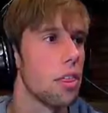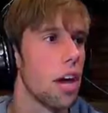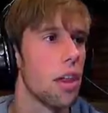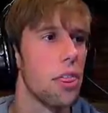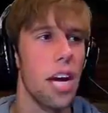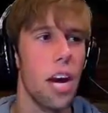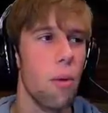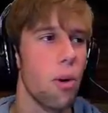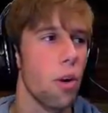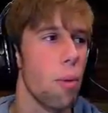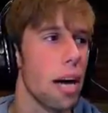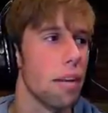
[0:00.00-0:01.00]
I, th I think I
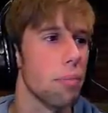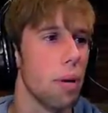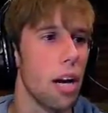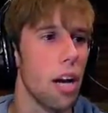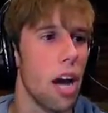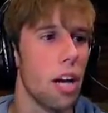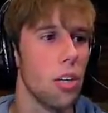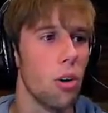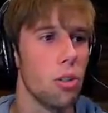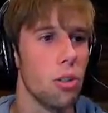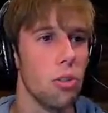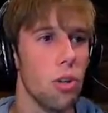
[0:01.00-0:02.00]
want to go back, but I, I
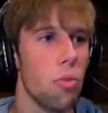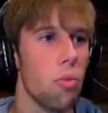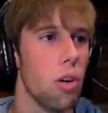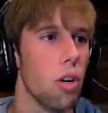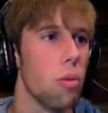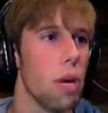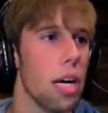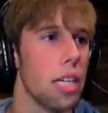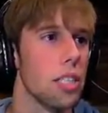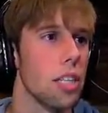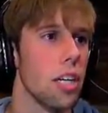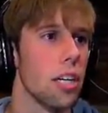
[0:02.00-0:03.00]
also don't want to go
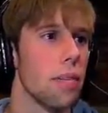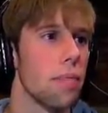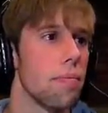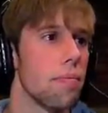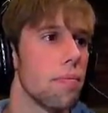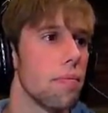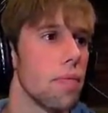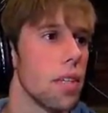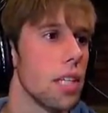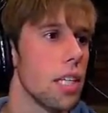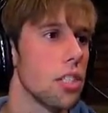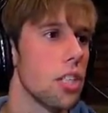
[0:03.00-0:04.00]
back and
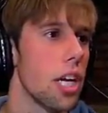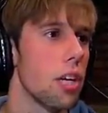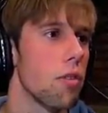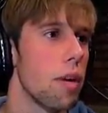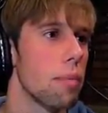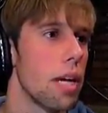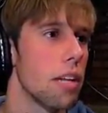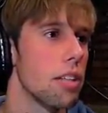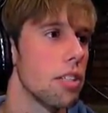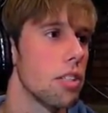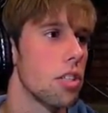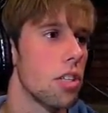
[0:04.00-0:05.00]
Let's take a rip
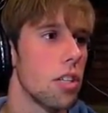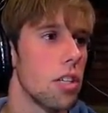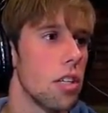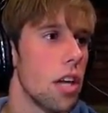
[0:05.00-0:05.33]
down this.